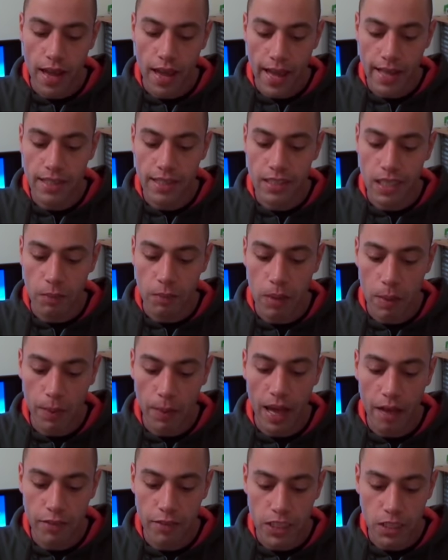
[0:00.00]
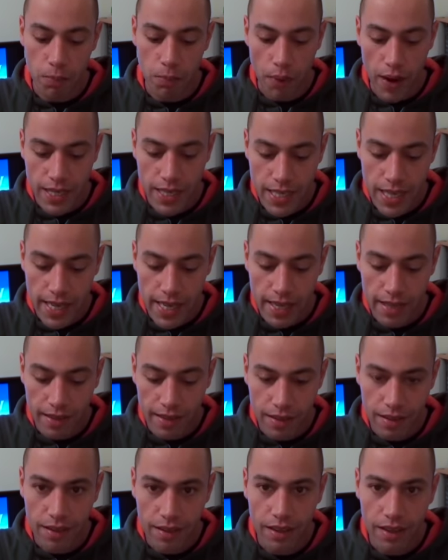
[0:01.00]
instinct people have is to press it
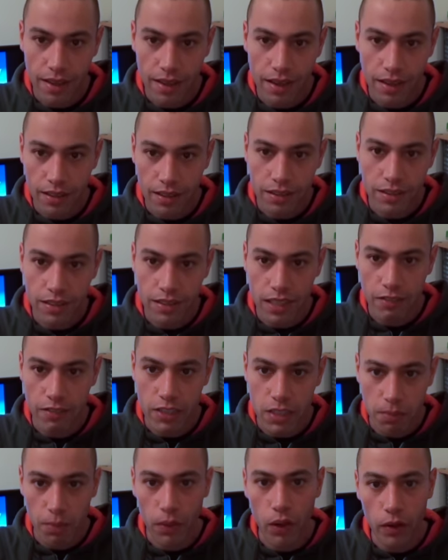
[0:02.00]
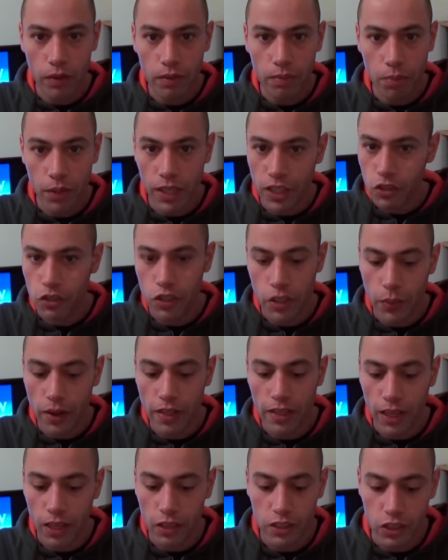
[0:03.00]
to see if it's a button, but it doesn't do
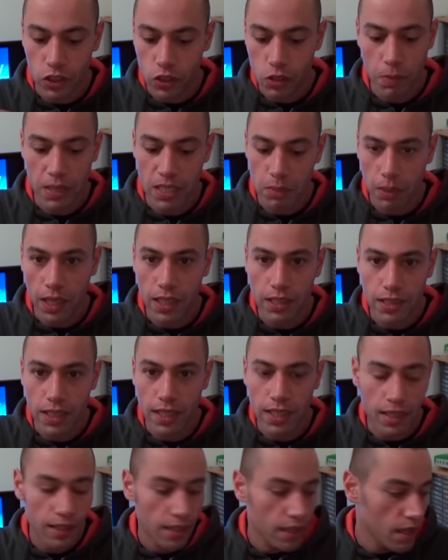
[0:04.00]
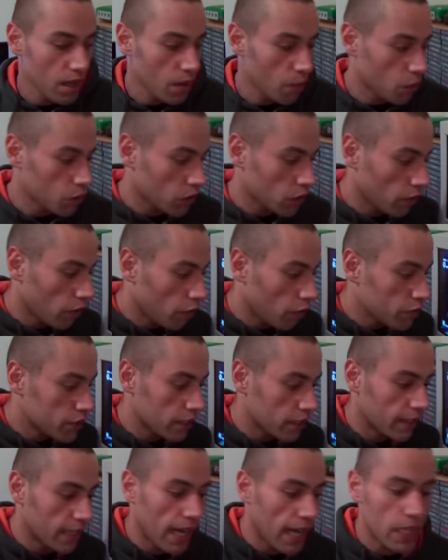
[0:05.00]
anything because it's just a piece of plastic. Whereas on
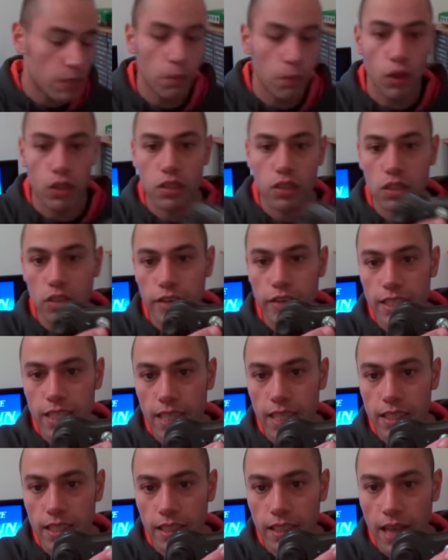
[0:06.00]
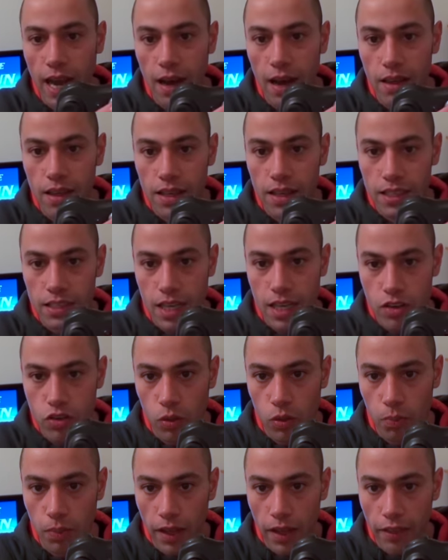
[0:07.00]
obviously the Xbox 360, that
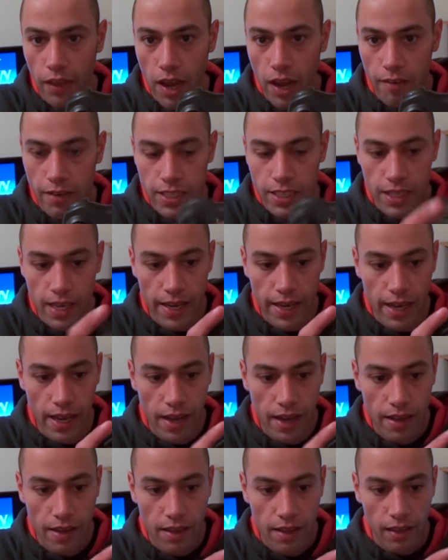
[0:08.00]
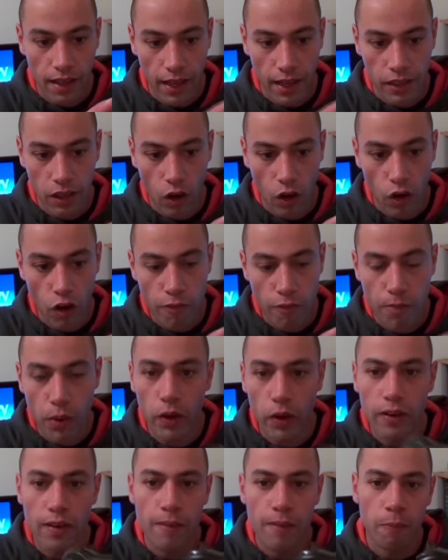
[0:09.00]
central bit there is a like an on-off
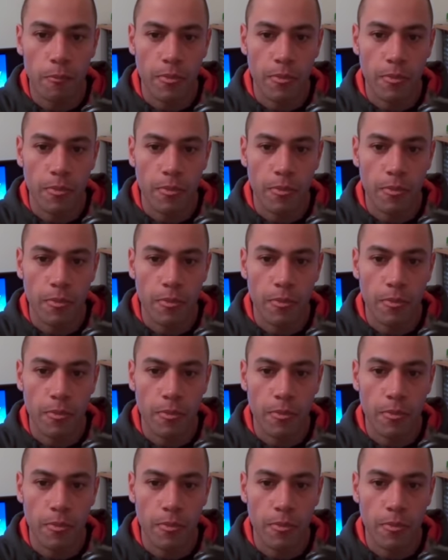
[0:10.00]
button.